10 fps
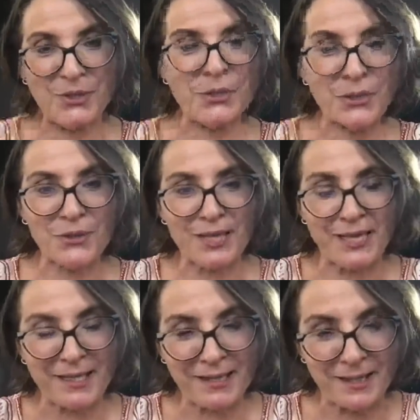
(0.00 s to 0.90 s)
God
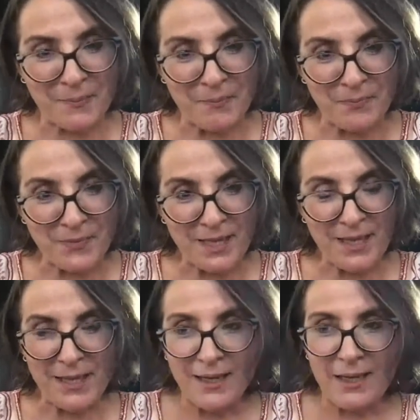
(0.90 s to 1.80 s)
lately.
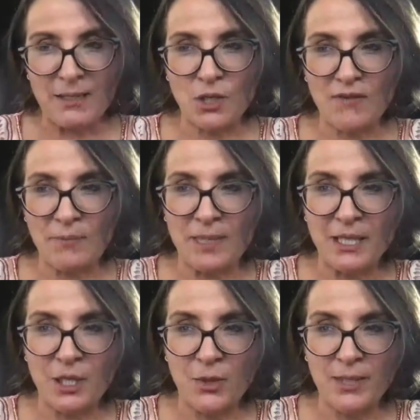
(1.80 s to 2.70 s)
And I've
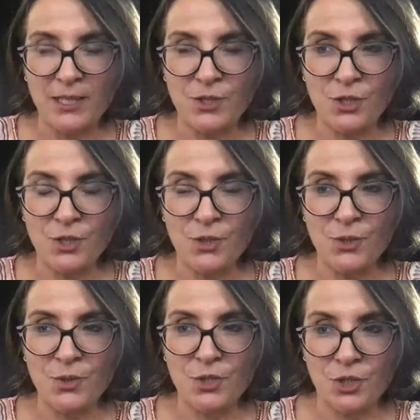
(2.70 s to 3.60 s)
been going
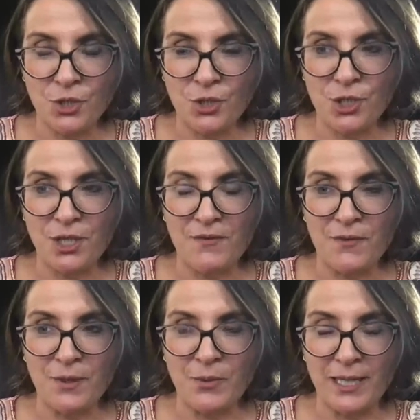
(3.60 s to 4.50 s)
to church
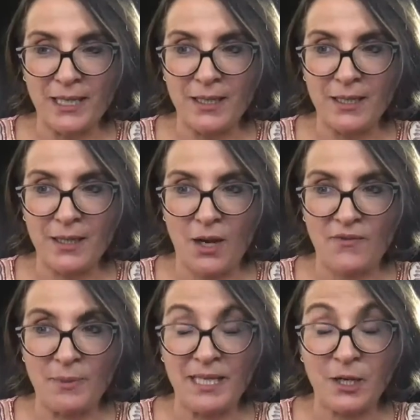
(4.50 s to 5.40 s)
every week.
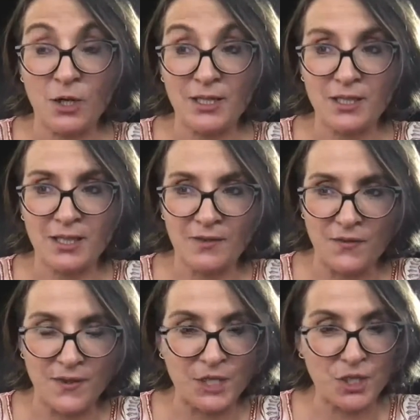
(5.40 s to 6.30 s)
I've been going to
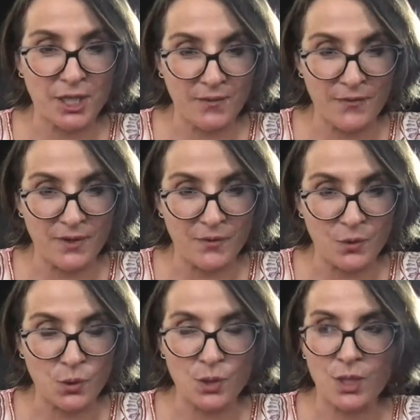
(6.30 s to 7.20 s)
confession every
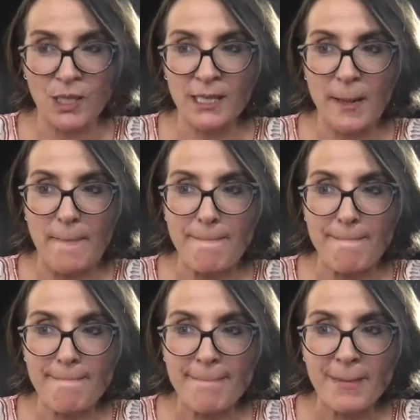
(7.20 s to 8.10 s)
fortnight.
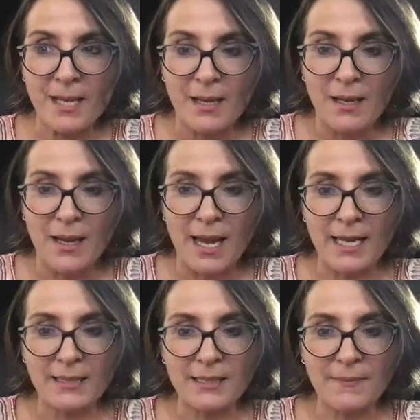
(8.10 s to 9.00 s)

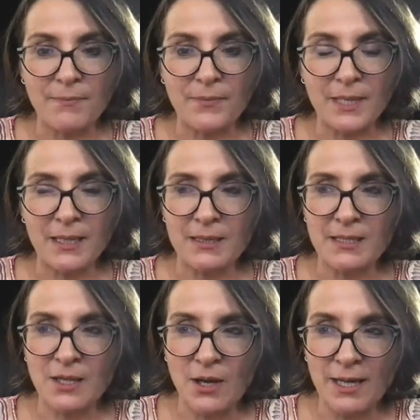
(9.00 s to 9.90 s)
And
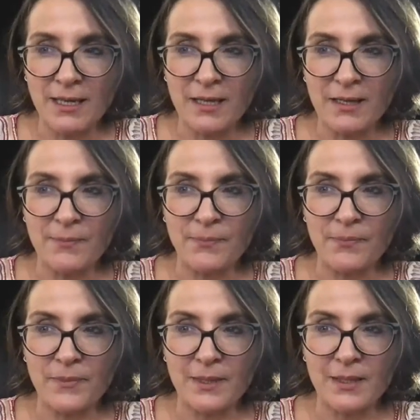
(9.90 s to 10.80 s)
it's like
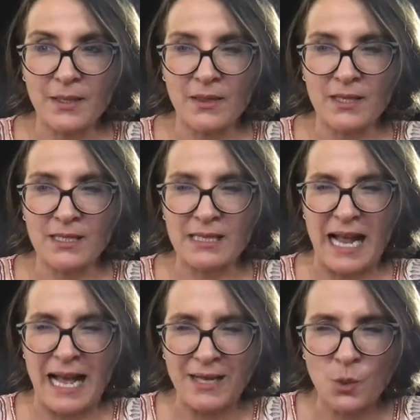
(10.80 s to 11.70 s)
this
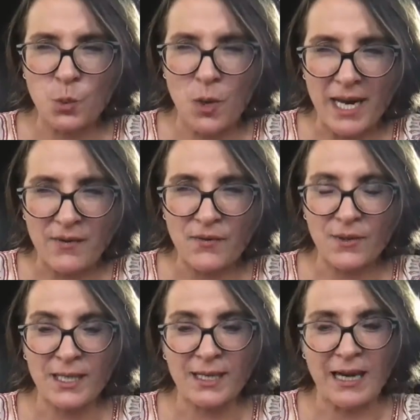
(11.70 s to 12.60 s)

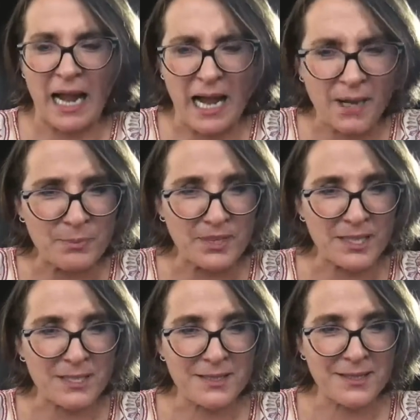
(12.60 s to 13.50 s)
unwavering
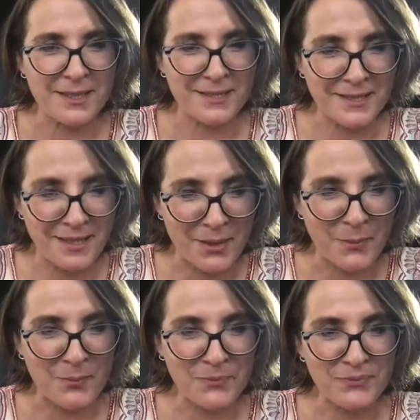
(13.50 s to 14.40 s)
calmness has
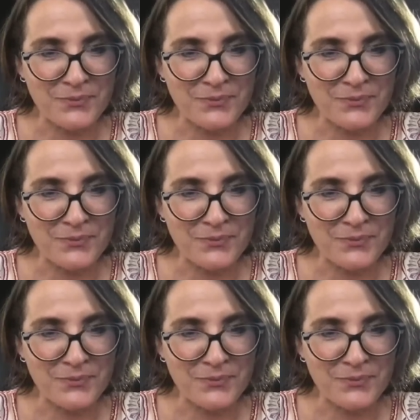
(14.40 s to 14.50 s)
gone